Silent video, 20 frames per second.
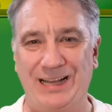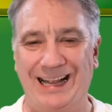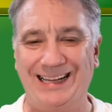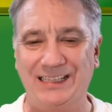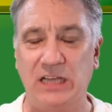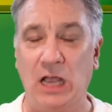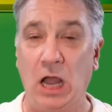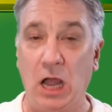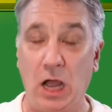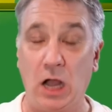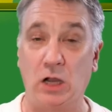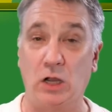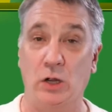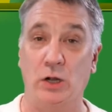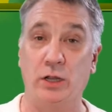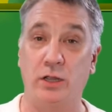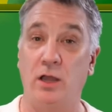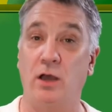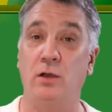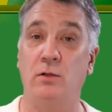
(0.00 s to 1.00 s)
lands are going
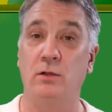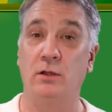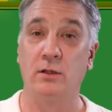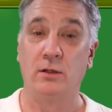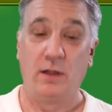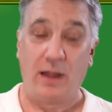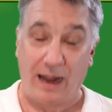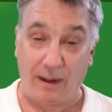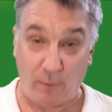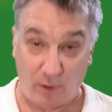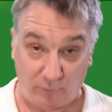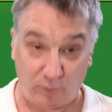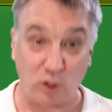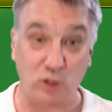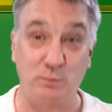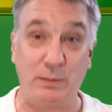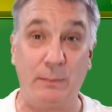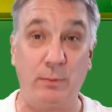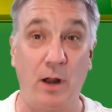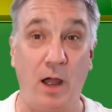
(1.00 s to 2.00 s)
to go. And of
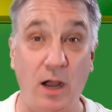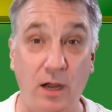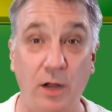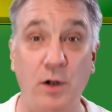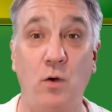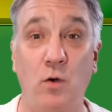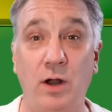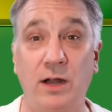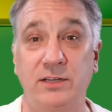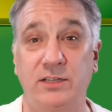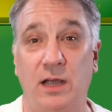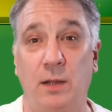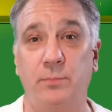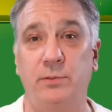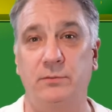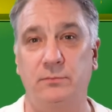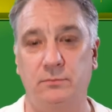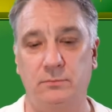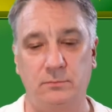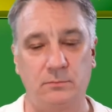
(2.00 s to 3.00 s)
course, people are going to rise up.
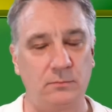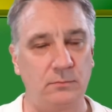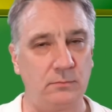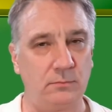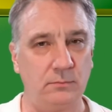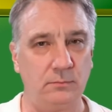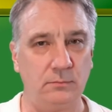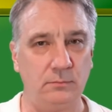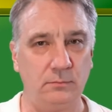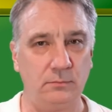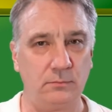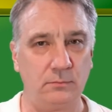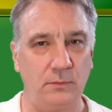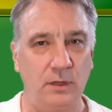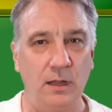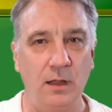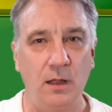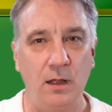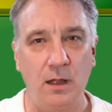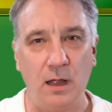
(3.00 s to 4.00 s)

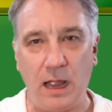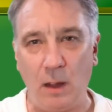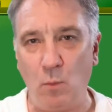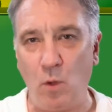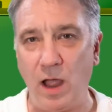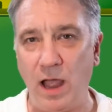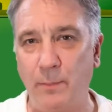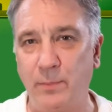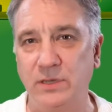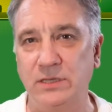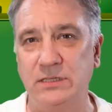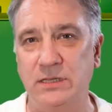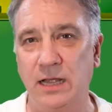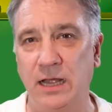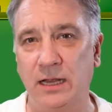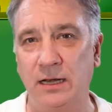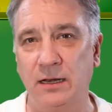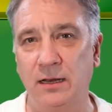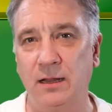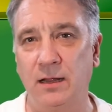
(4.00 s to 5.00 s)
And what happens
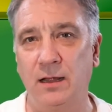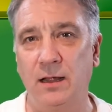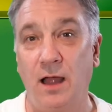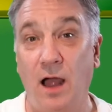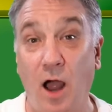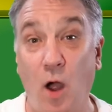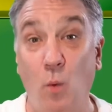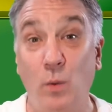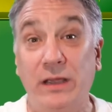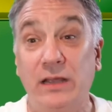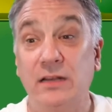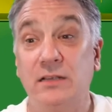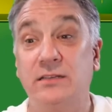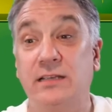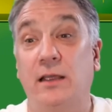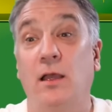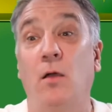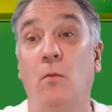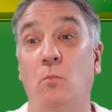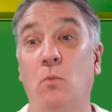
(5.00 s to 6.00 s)
then? Are we going to
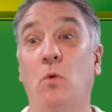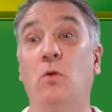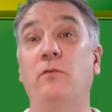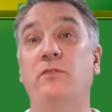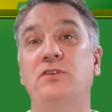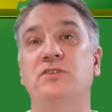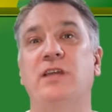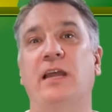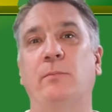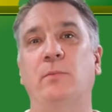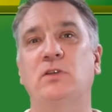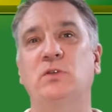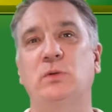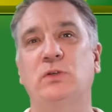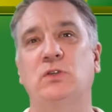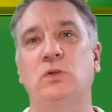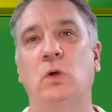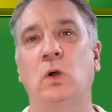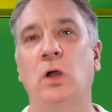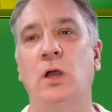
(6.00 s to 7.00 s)
see more of the same as we
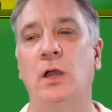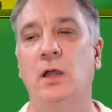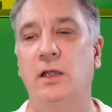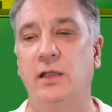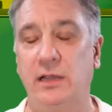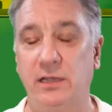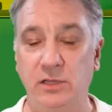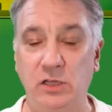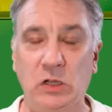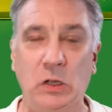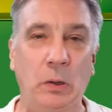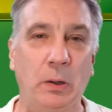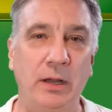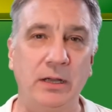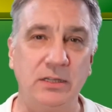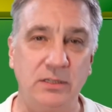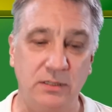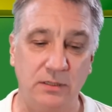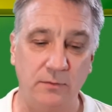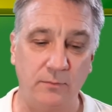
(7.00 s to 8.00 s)
saw in the
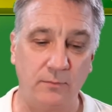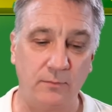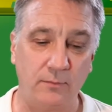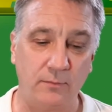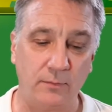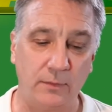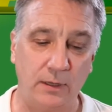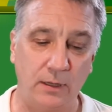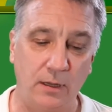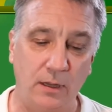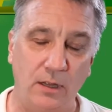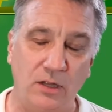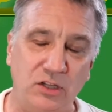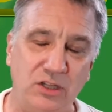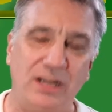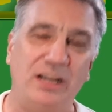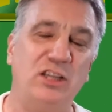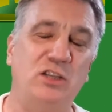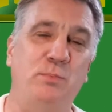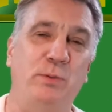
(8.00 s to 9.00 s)
US?
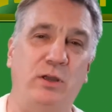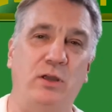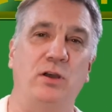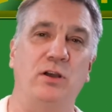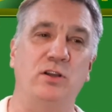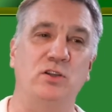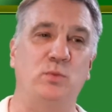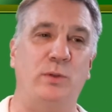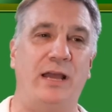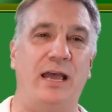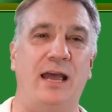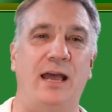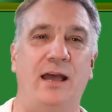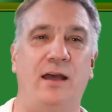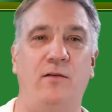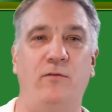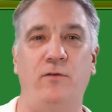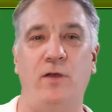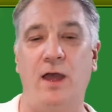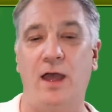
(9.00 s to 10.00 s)
Just because we
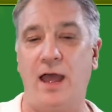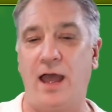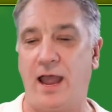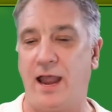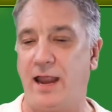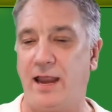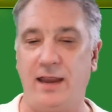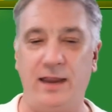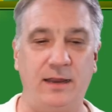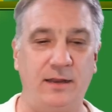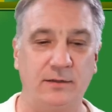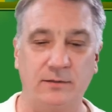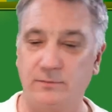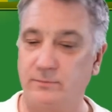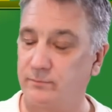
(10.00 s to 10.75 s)
have a